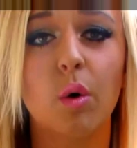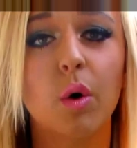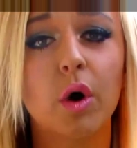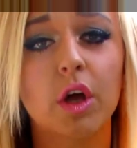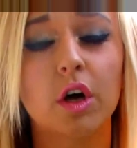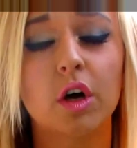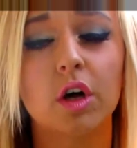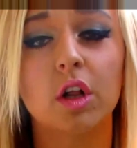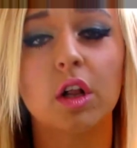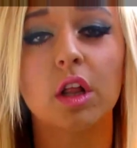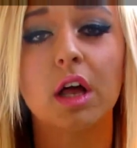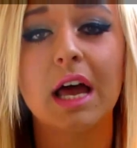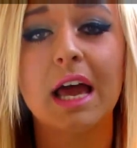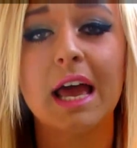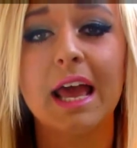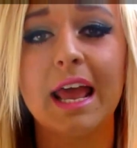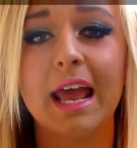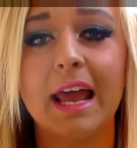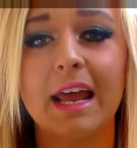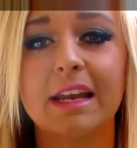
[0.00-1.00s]
oil
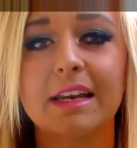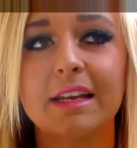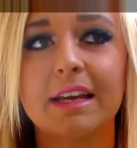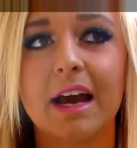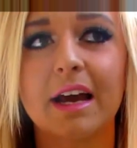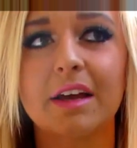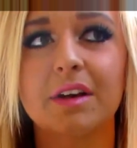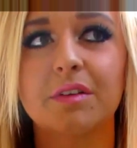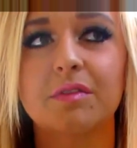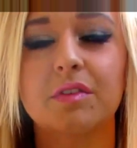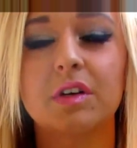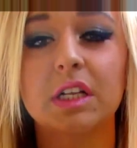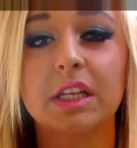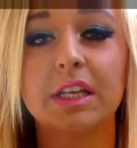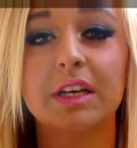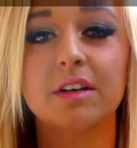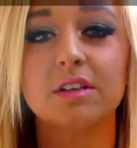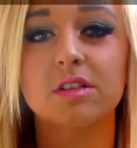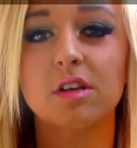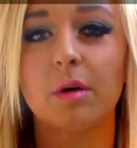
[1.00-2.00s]
and kind of
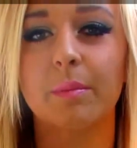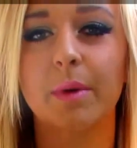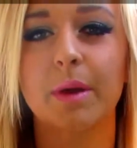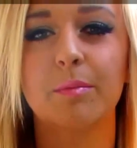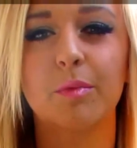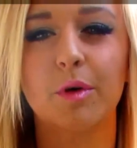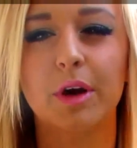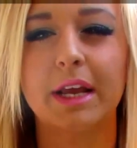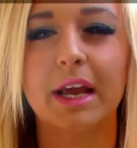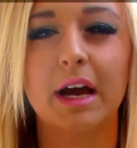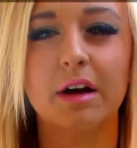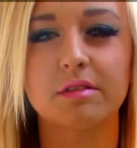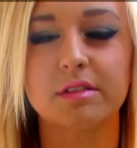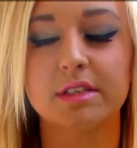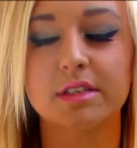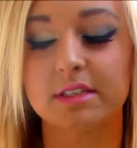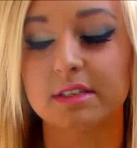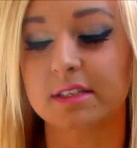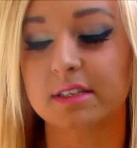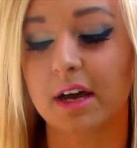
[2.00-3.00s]
clears all my
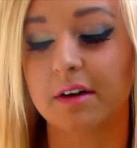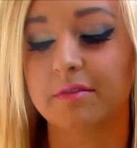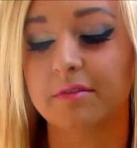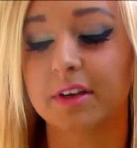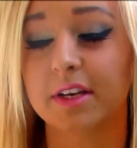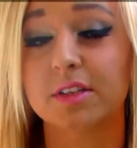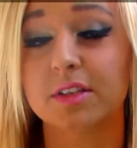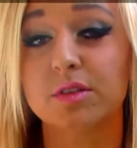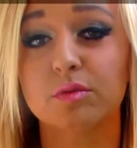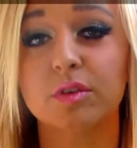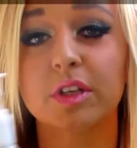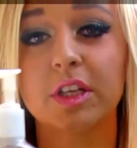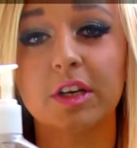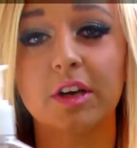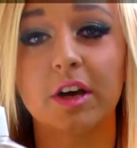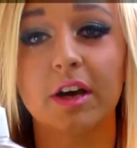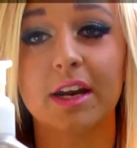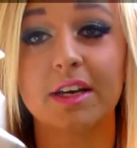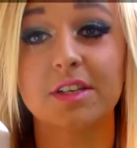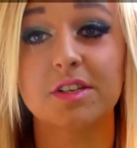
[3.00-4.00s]
breakouts and stuff, and it's really
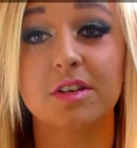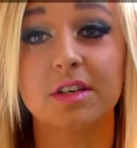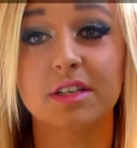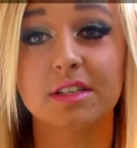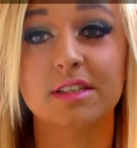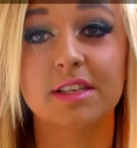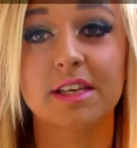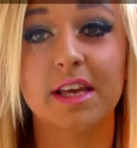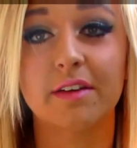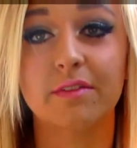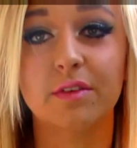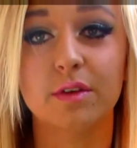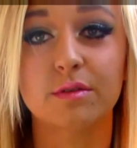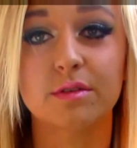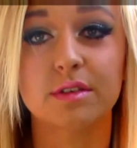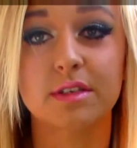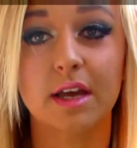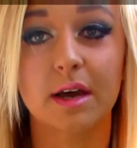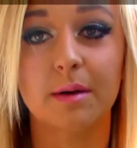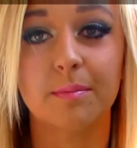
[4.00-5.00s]
good. As you can see, I've
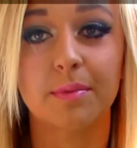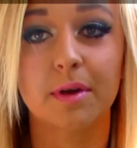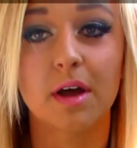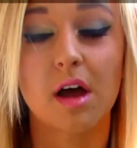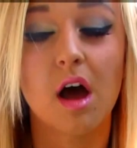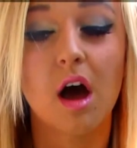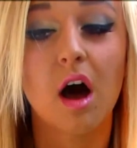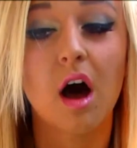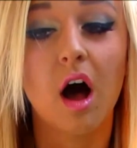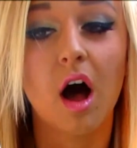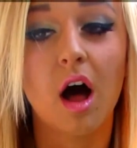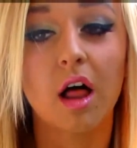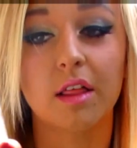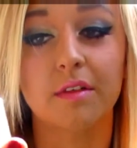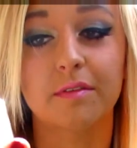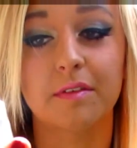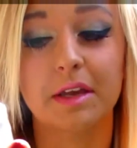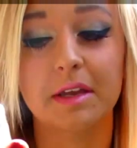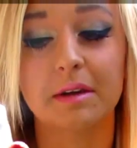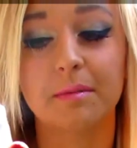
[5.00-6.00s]
used up all
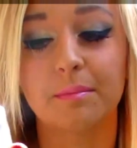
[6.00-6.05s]
of it.